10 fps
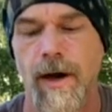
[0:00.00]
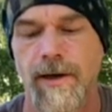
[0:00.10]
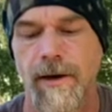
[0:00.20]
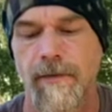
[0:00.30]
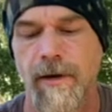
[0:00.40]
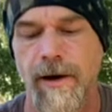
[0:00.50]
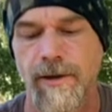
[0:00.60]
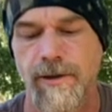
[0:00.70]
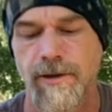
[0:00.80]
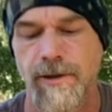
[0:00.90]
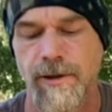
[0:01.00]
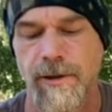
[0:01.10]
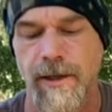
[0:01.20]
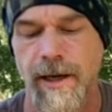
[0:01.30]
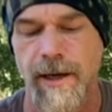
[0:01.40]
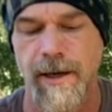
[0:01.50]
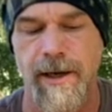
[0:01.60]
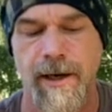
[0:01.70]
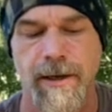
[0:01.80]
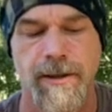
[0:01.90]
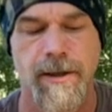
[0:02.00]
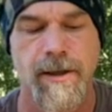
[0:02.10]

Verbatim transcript: identifying the trees that can and can't.